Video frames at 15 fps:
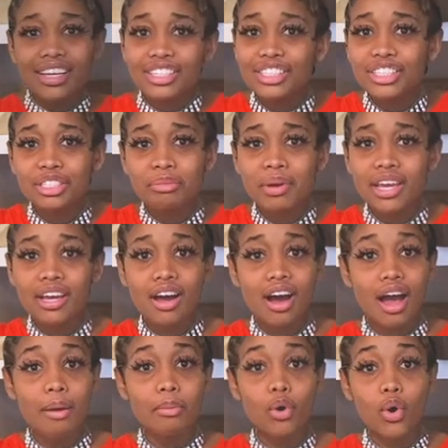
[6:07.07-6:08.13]
thanks to
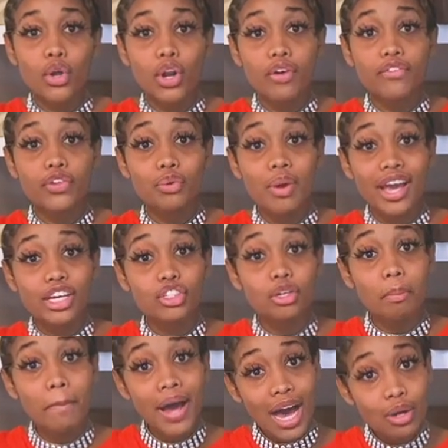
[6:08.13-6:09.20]
Jamaica, I put on a few
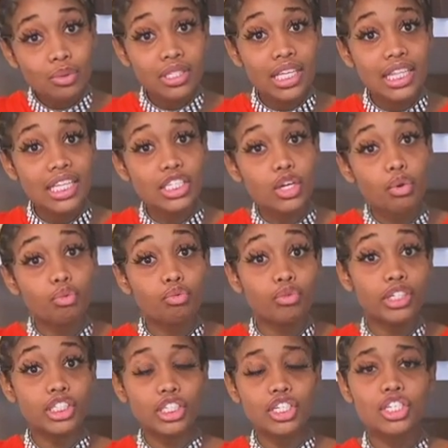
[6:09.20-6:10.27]
extra pounds in this
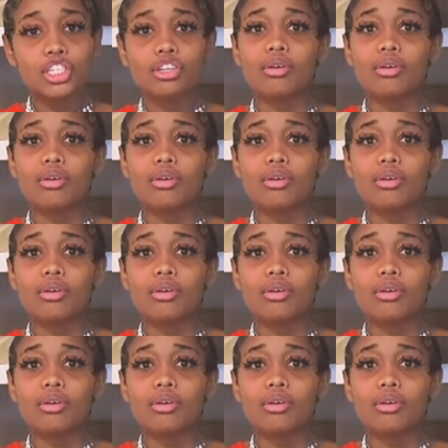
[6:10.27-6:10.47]
region.